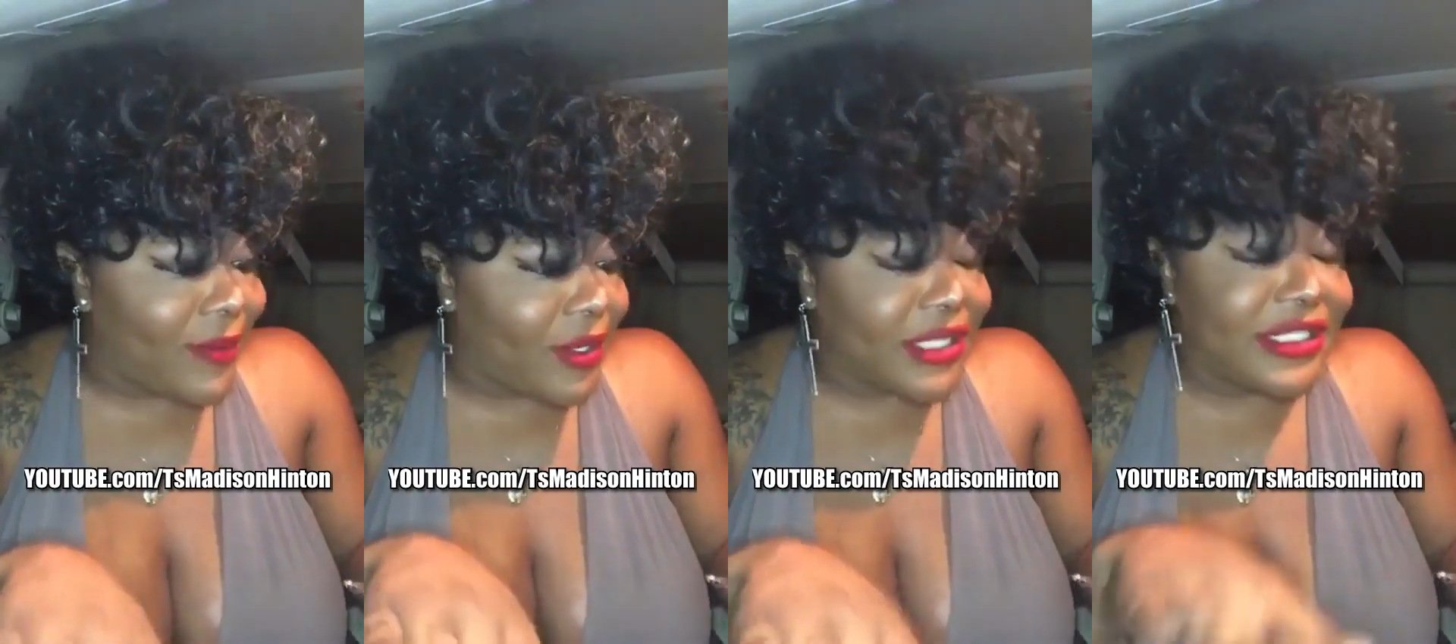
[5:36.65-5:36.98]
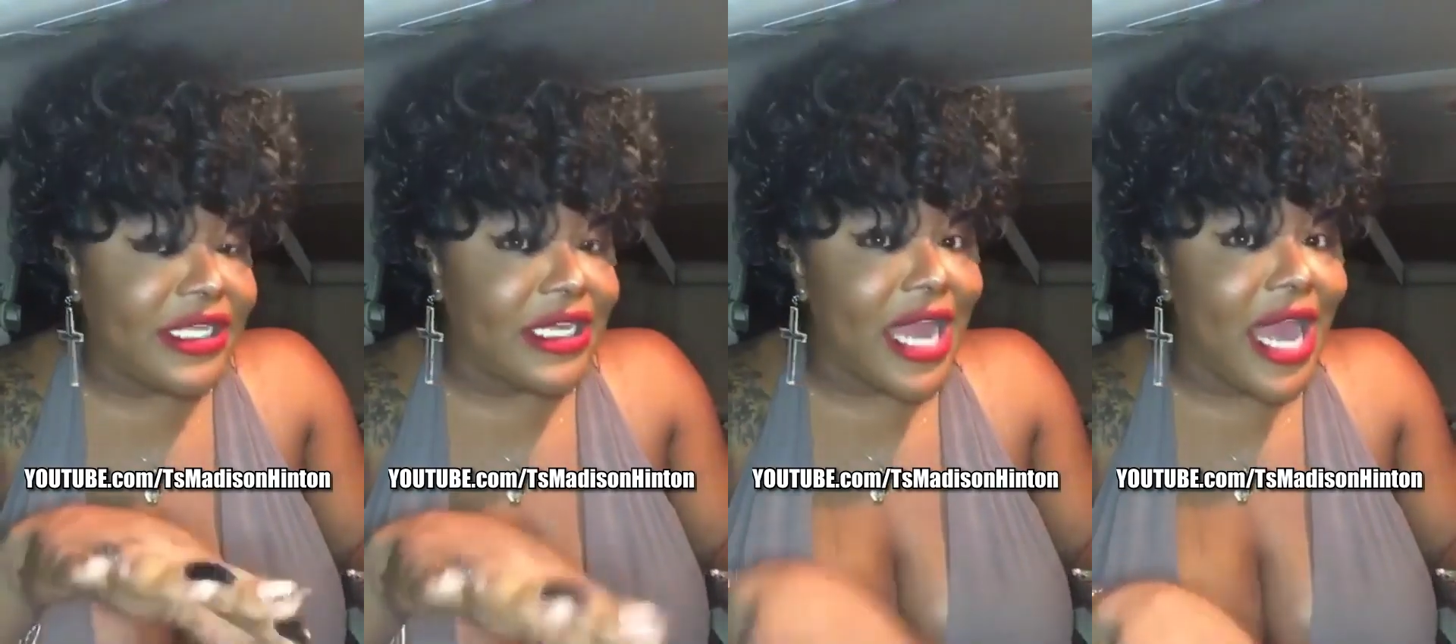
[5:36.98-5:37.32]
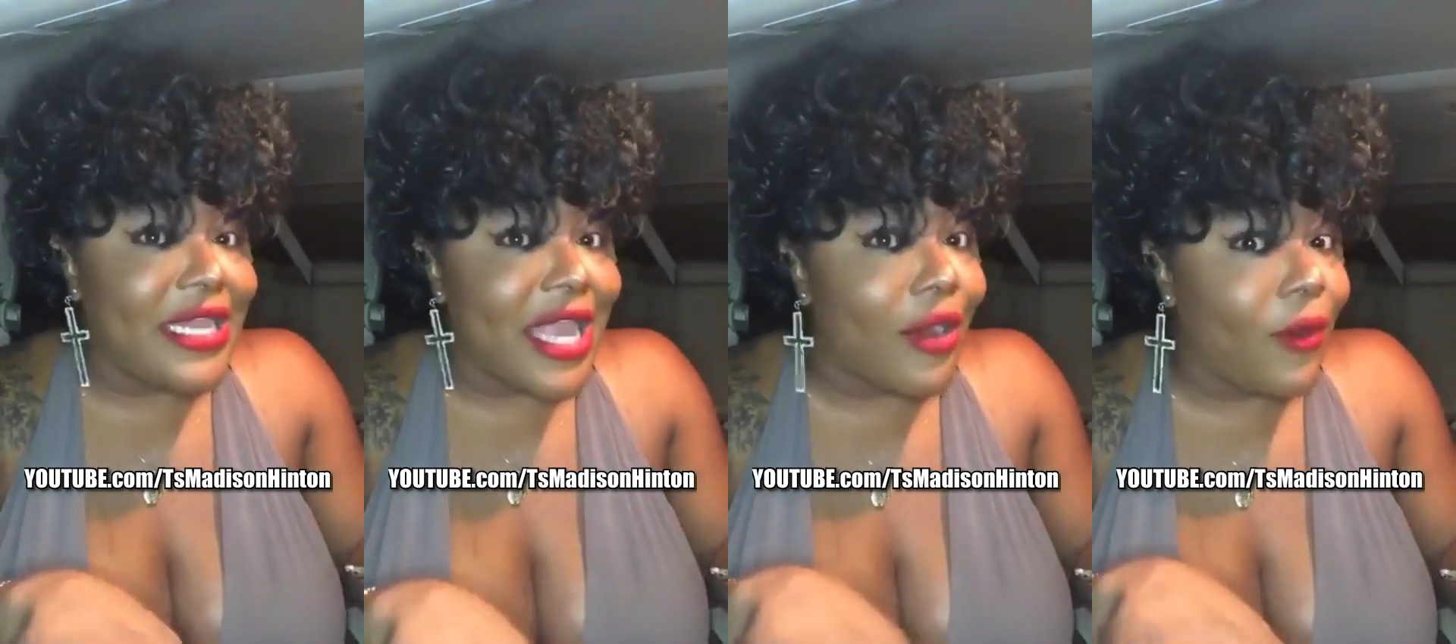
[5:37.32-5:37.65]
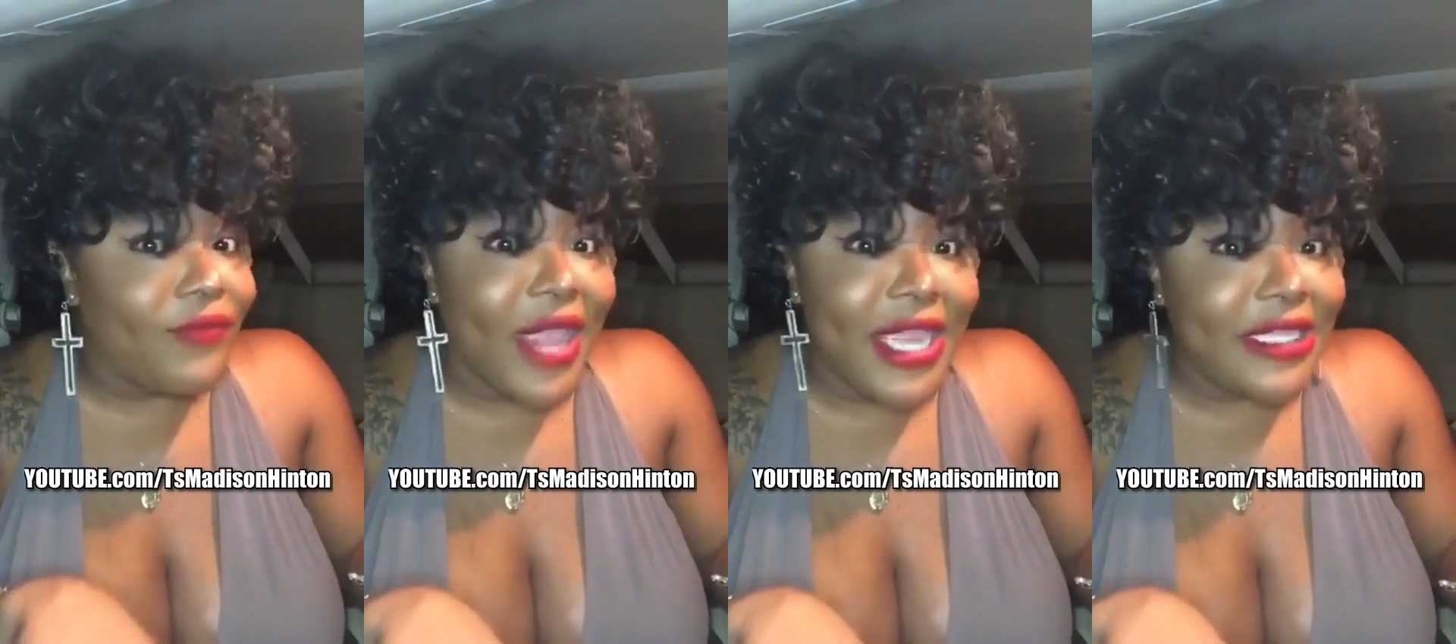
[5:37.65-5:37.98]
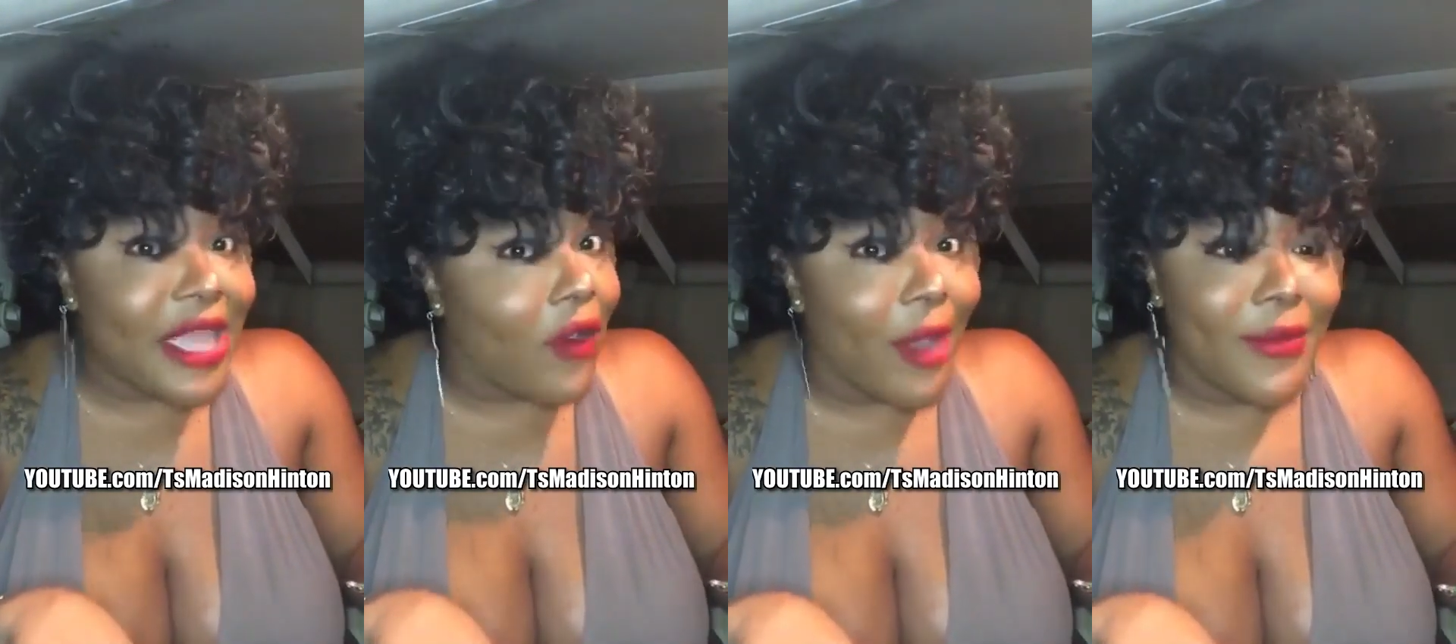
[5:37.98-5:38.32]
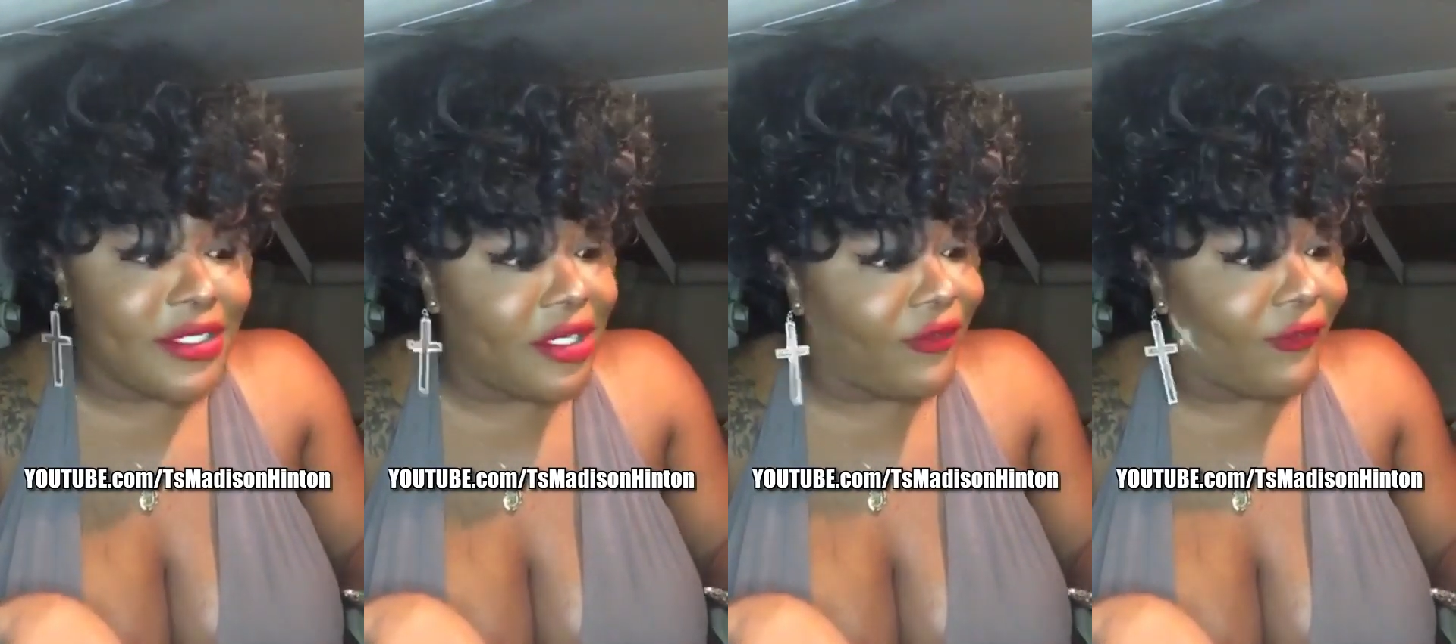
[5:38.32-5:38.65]
Because see, a lot of y'all don't think y'all
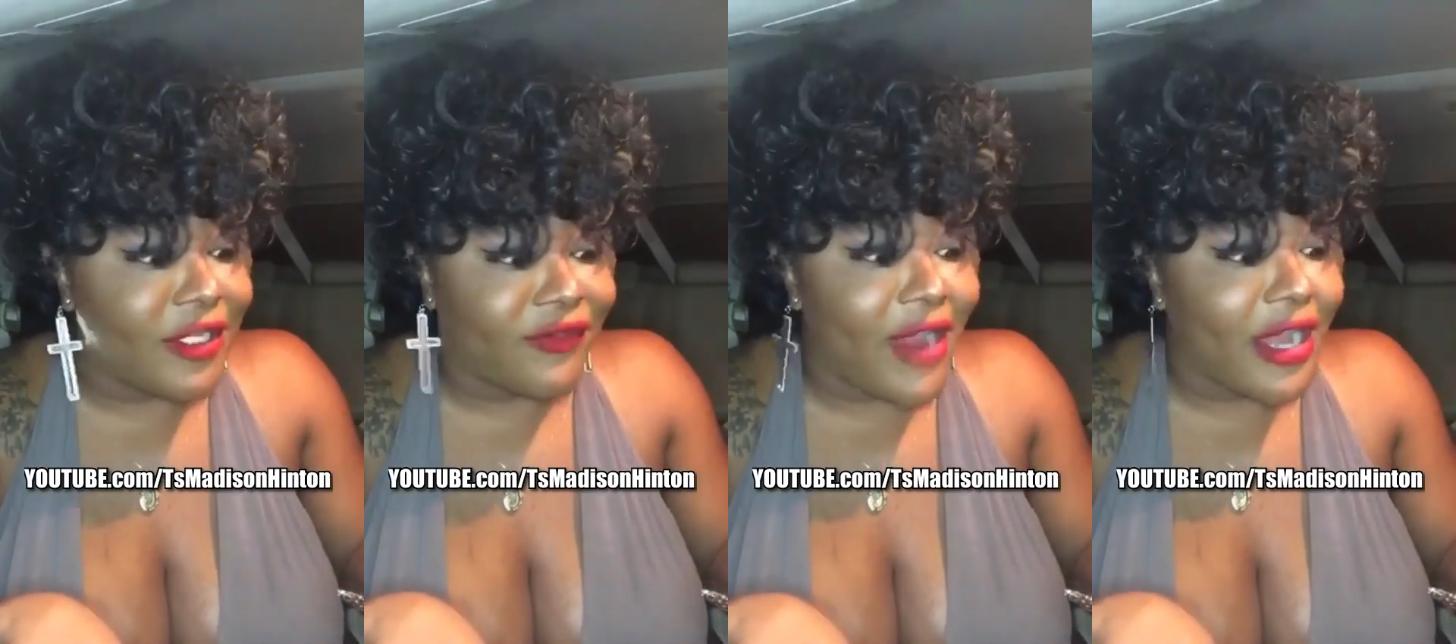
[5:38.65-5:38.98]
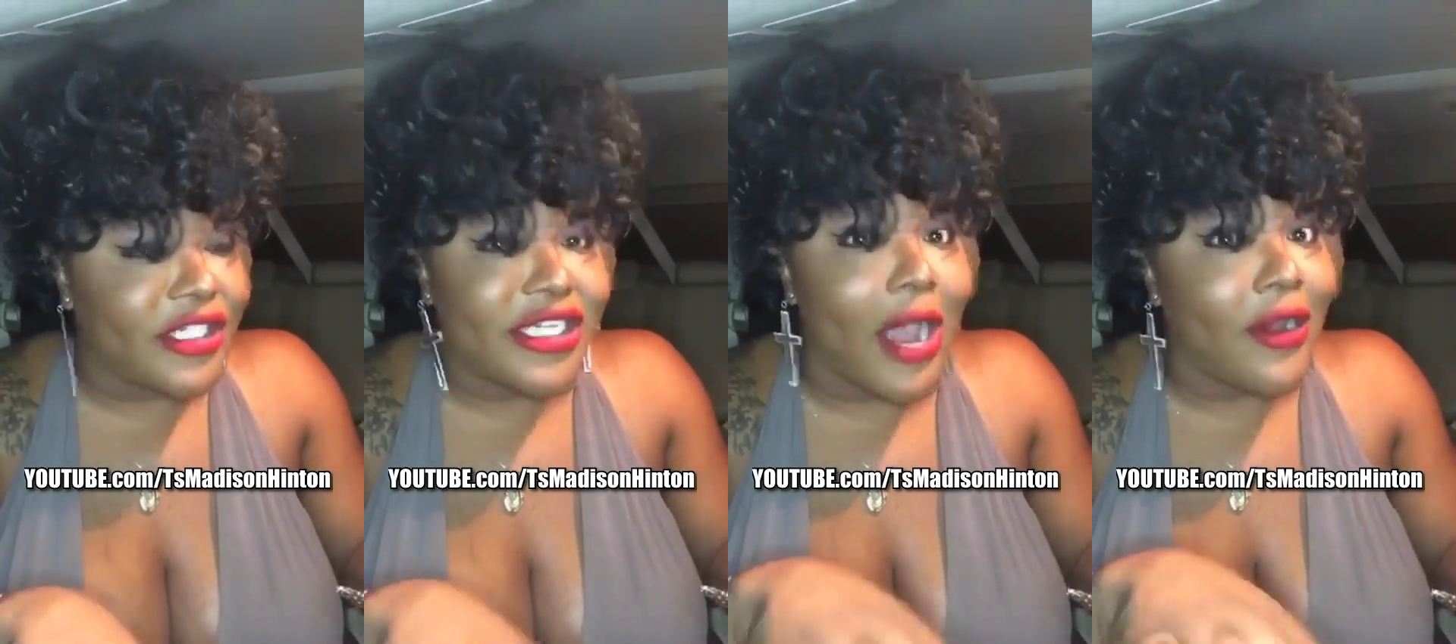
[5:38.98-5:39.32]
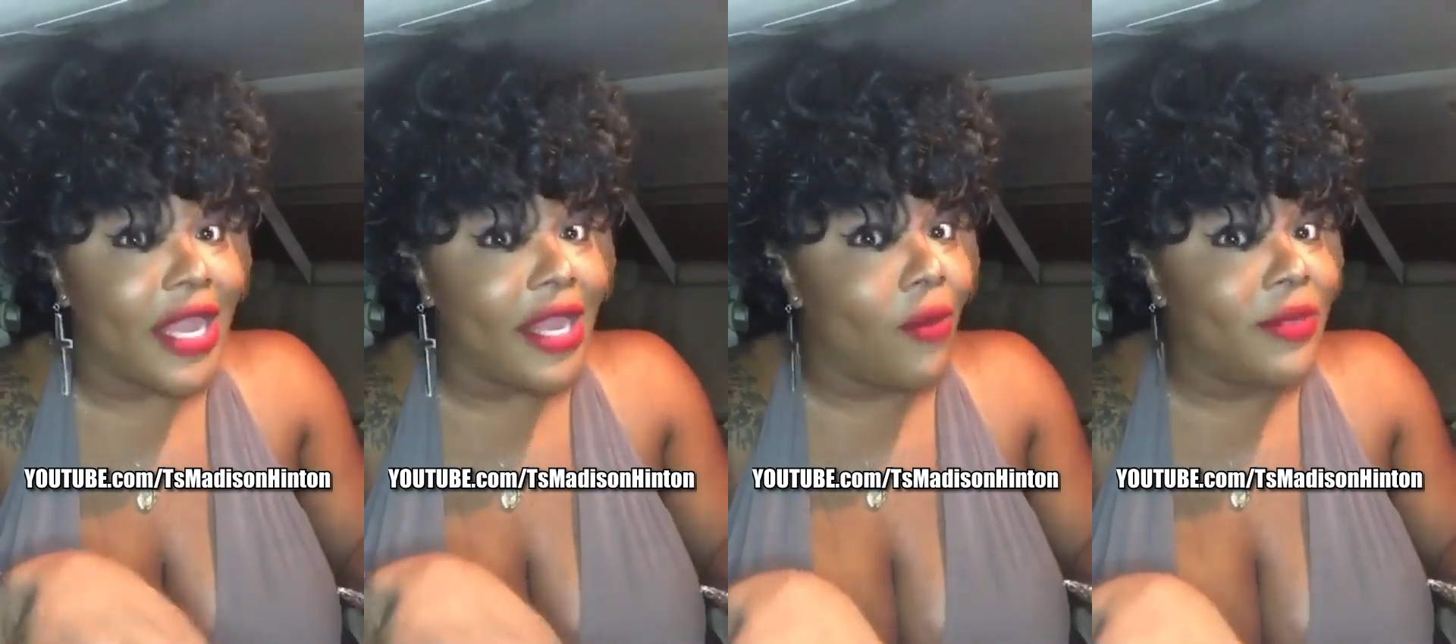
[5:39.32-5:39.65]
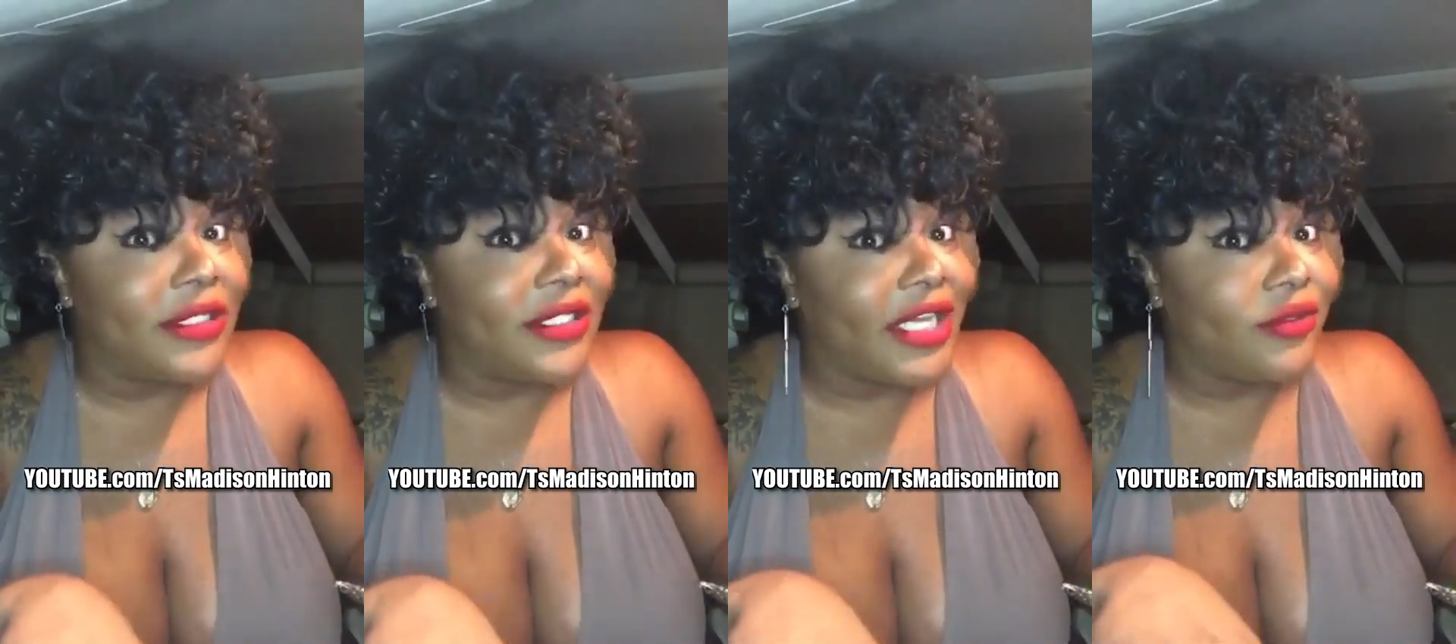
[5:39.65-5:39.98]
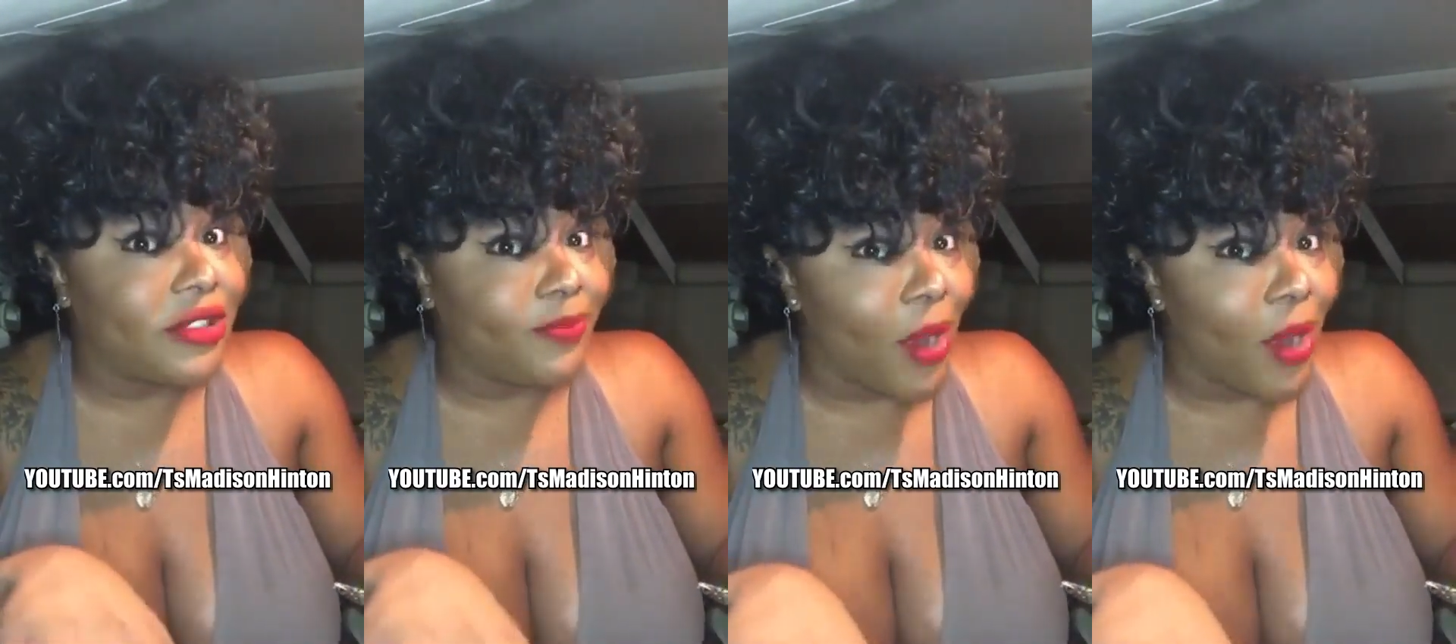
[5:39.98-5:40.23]
coming to the fish fry because y'all ain't homosexuals,